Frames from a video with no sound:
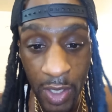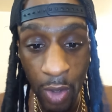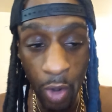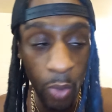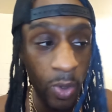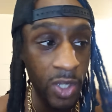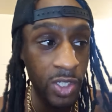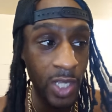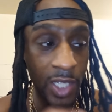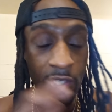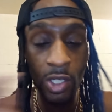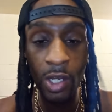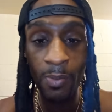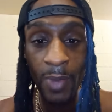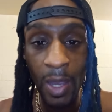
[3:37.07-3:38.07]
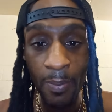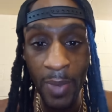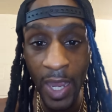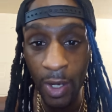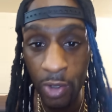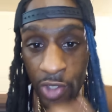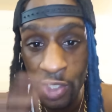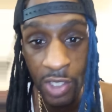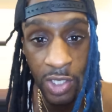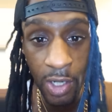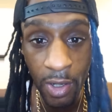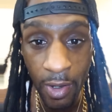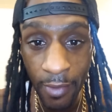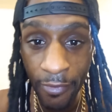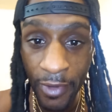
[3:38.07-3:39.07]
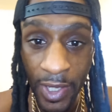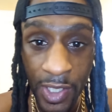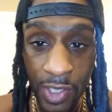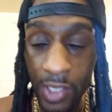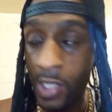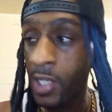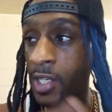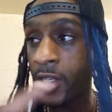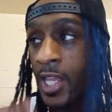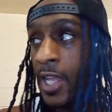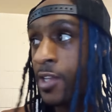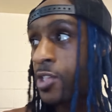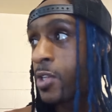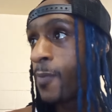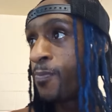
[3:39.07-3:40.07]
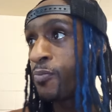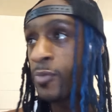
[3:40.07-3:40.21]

me or once I turn my back or she turn her face to the next,